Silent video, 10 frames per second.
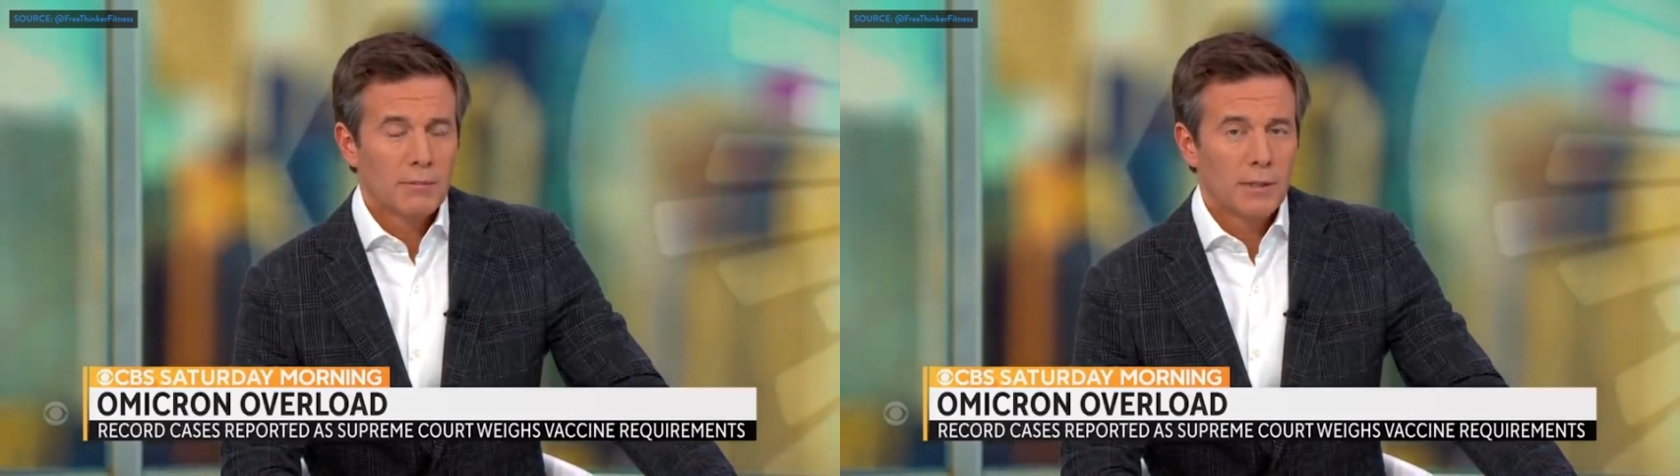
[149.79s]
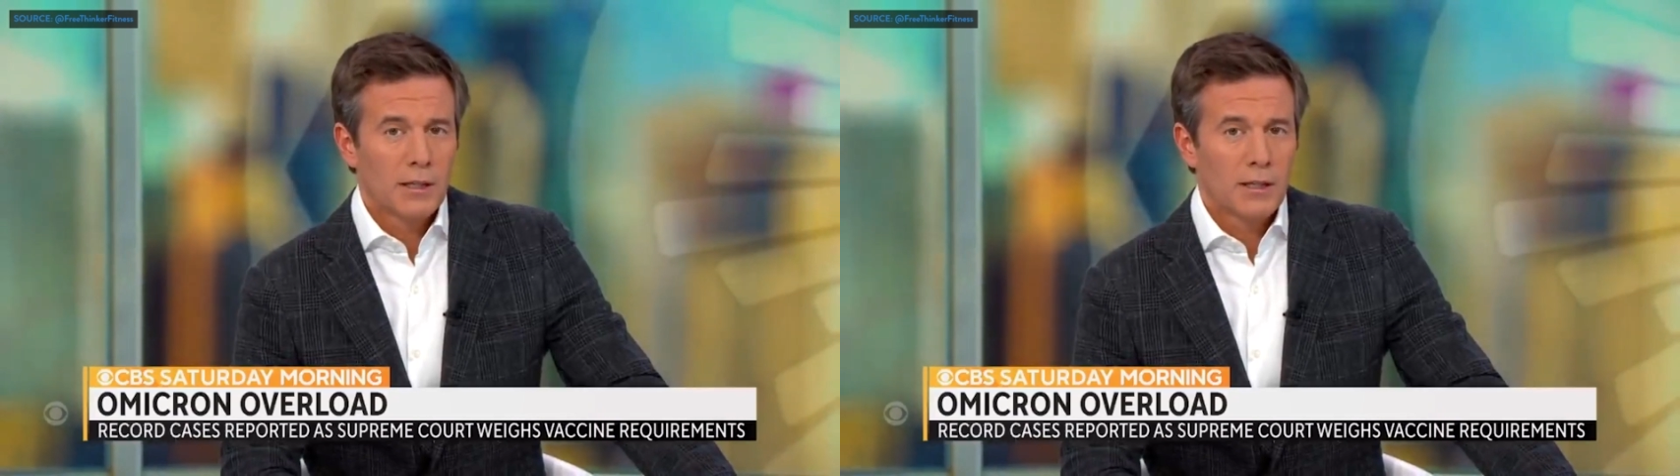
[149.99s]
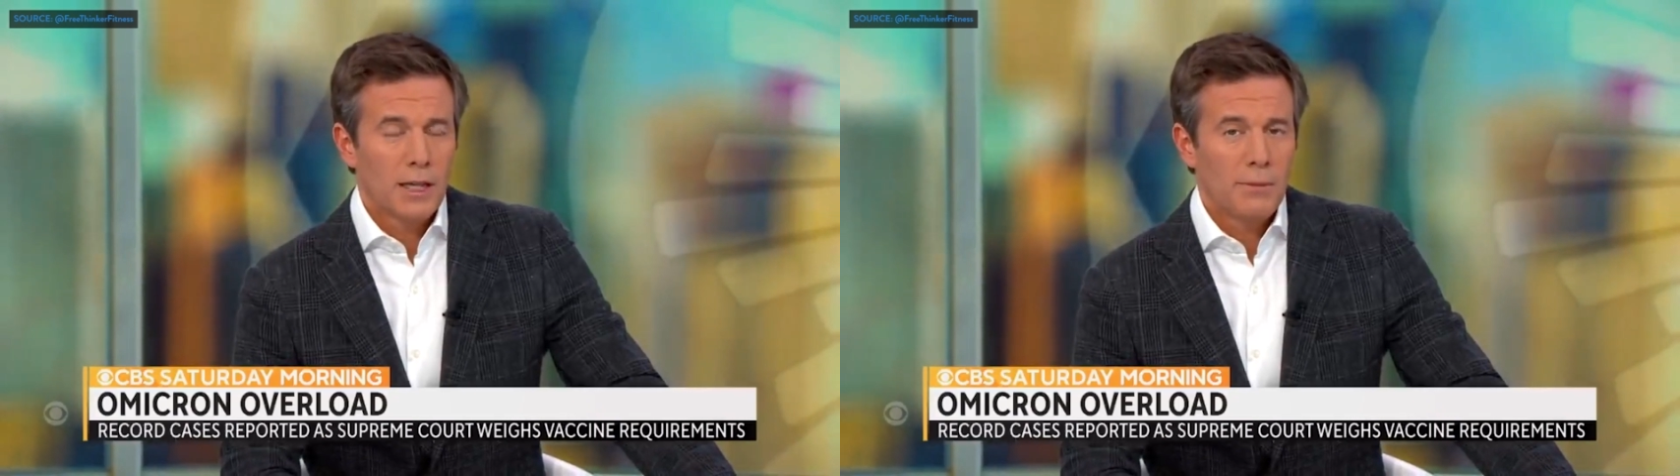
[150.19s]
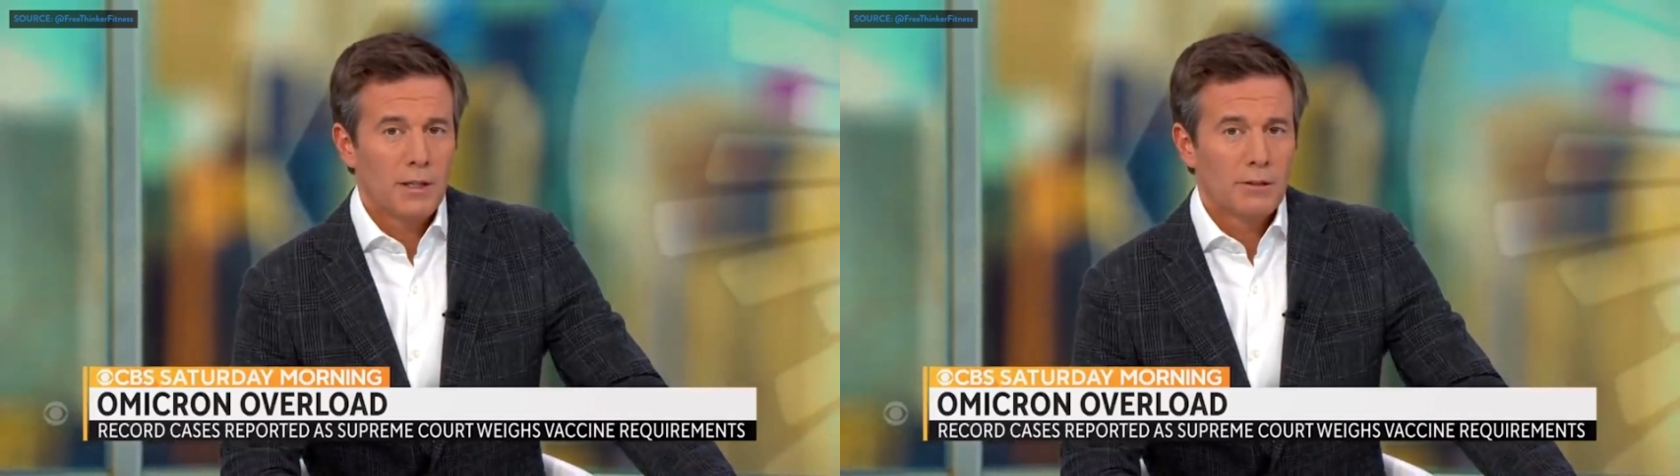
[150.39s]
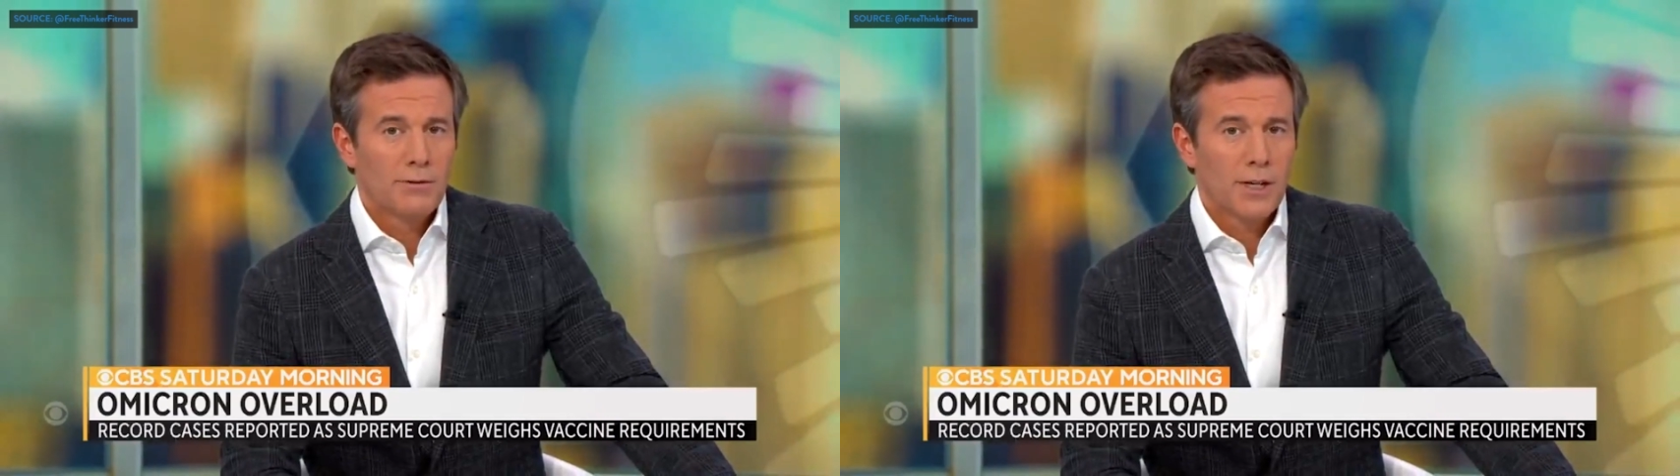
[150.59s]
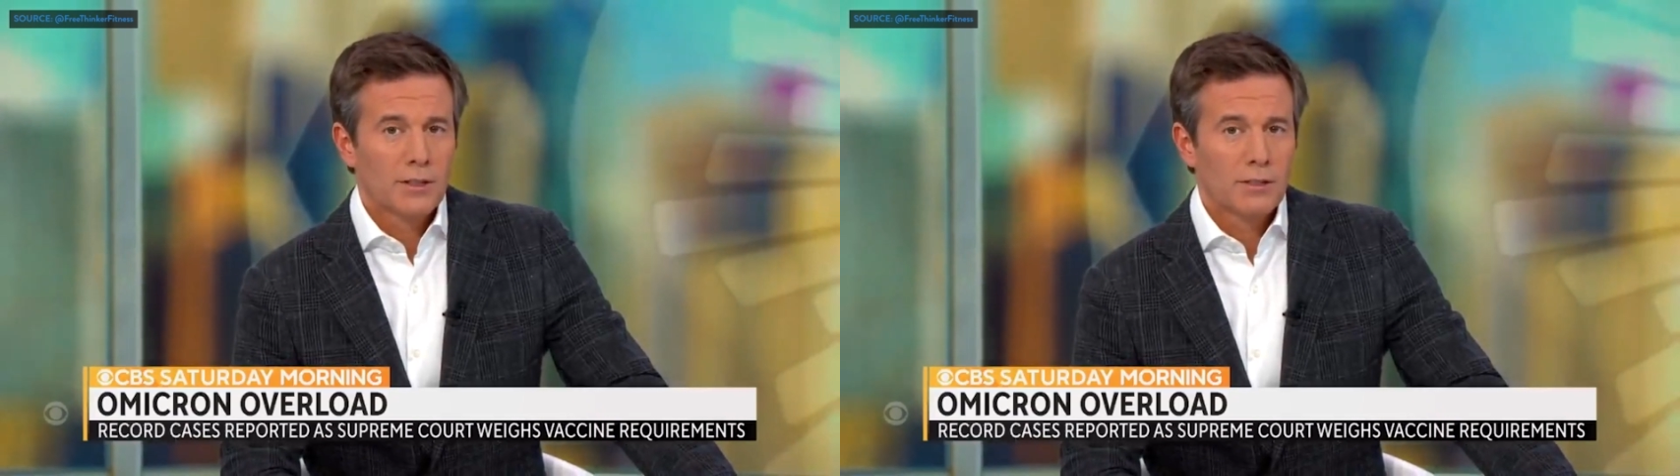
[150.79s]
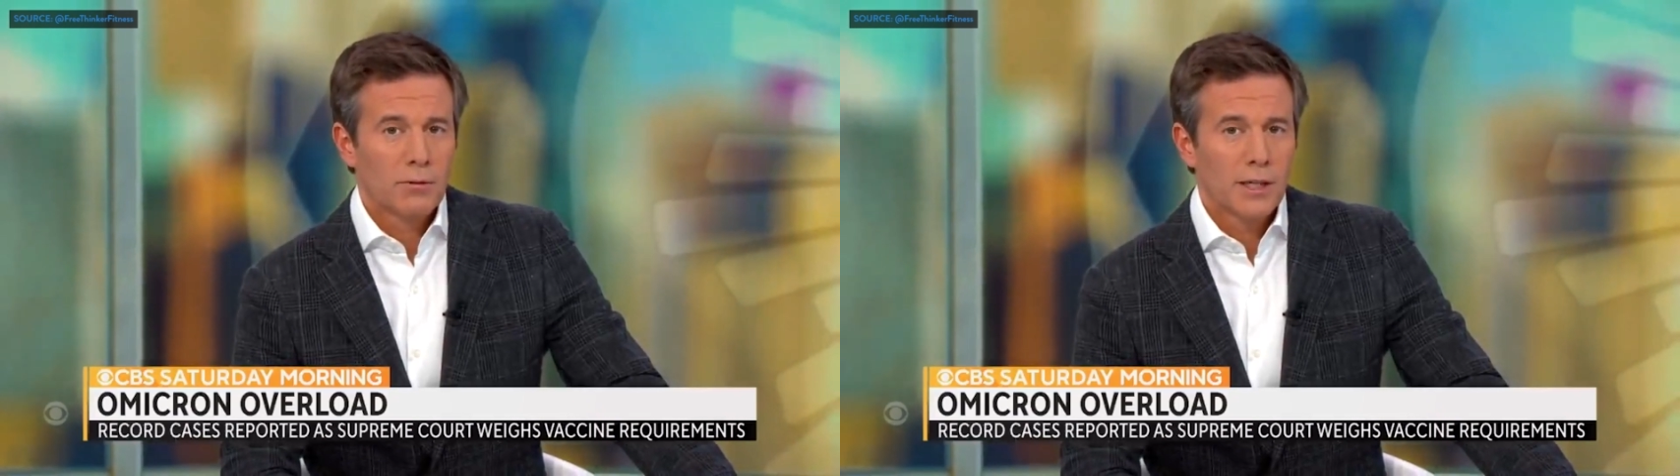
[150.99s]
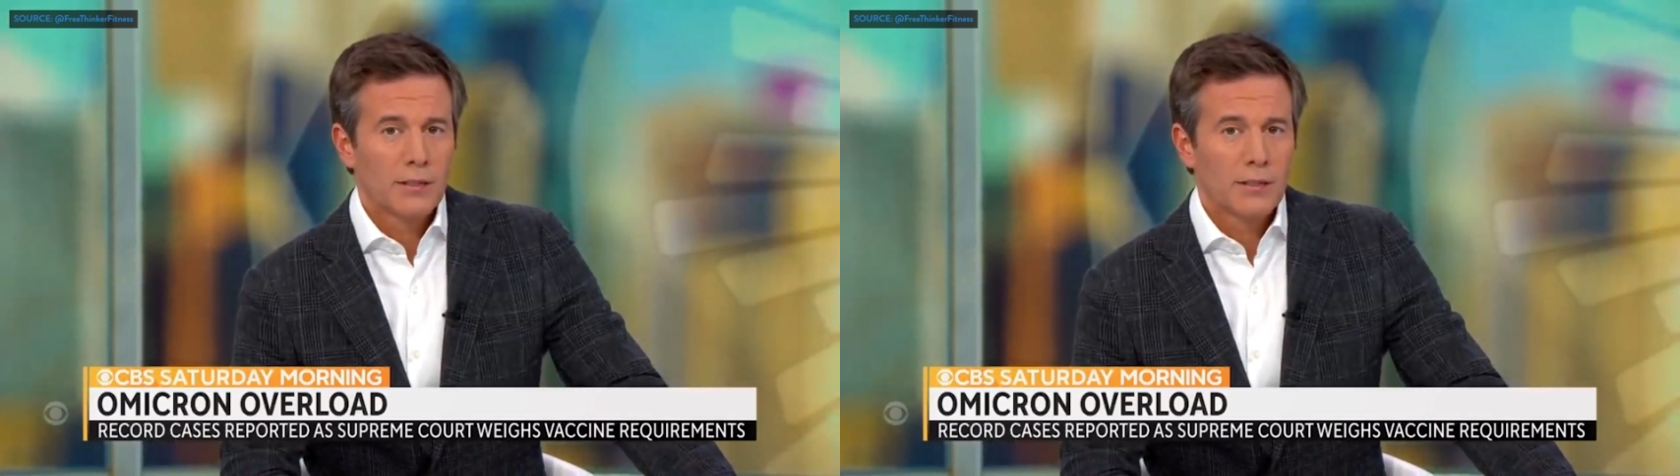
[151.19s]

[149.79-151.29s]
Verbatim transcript: amid a climbing infection